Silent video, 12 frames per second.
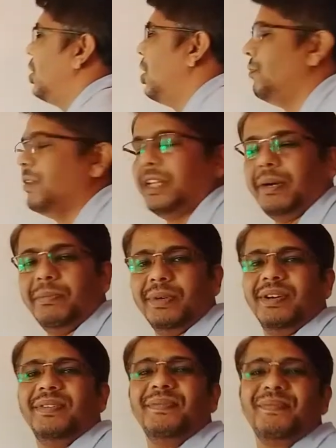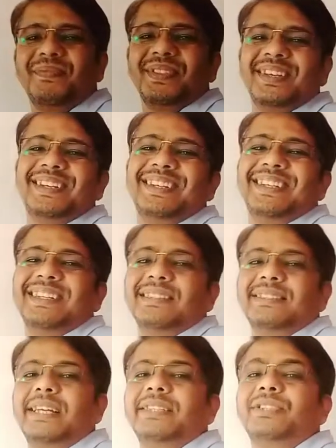units place of a
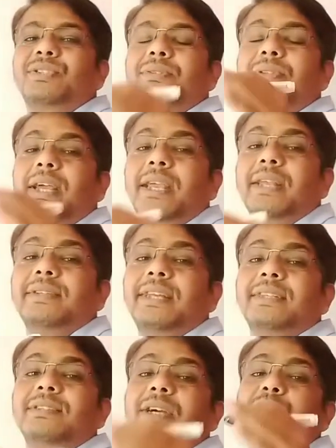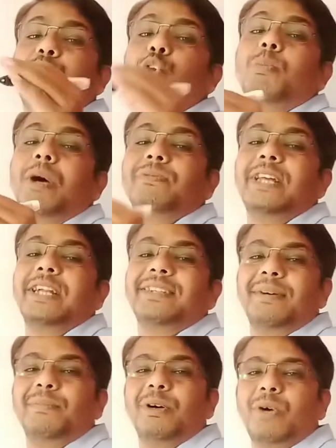number, then
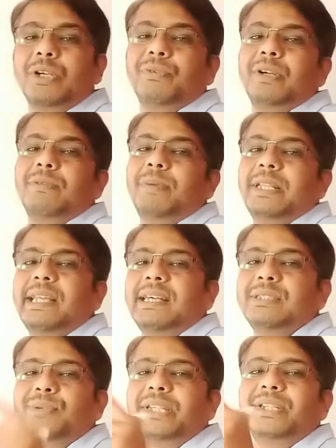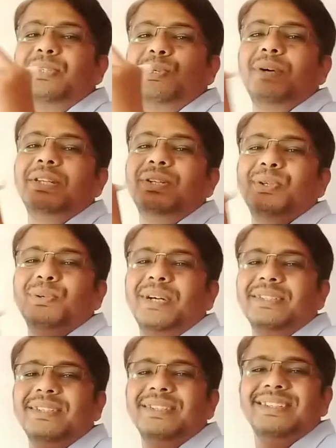in the cube of that number, what will be
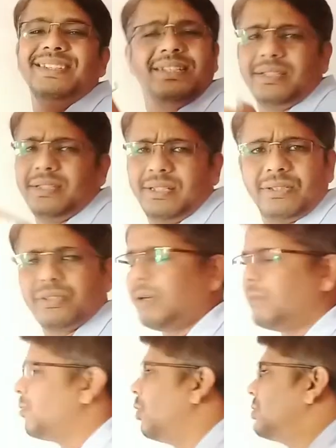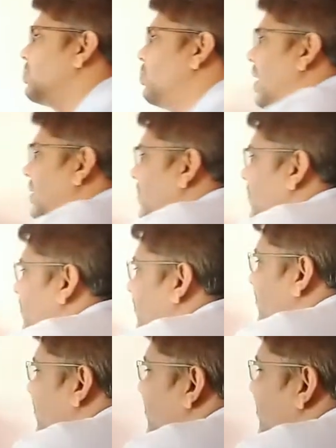there? 1 into 1 into 1. So